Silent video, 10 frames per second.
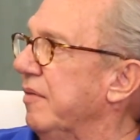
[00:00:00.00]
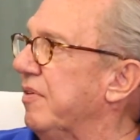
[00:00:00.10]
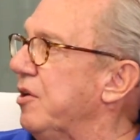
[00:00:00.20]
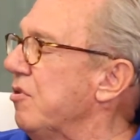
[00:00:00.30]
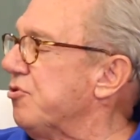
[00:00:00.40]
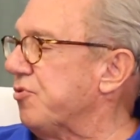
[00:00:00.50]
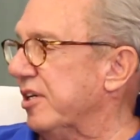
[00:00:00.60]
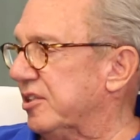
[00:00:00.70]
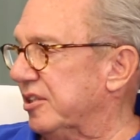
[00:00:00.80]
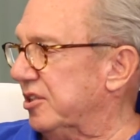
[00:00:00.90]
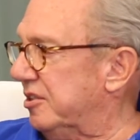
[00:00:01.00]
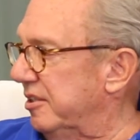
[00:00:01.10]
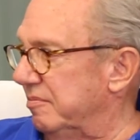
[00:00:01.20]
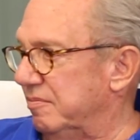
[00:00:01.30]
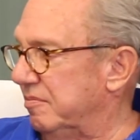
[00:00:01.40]
If they don't trust us,
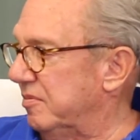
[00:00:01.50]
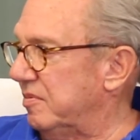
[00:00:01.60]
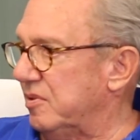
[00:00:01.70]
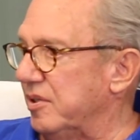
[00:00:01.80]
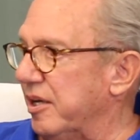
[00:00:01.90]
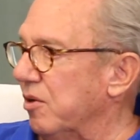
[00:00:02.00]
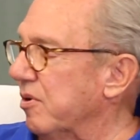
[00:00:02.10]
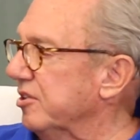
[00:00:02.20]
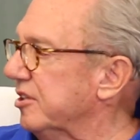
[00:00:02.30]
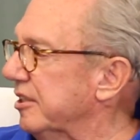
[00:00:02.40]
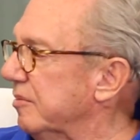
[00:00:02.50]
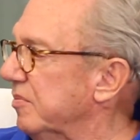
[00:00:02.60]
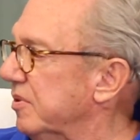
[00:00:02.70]
then I don't want to see them.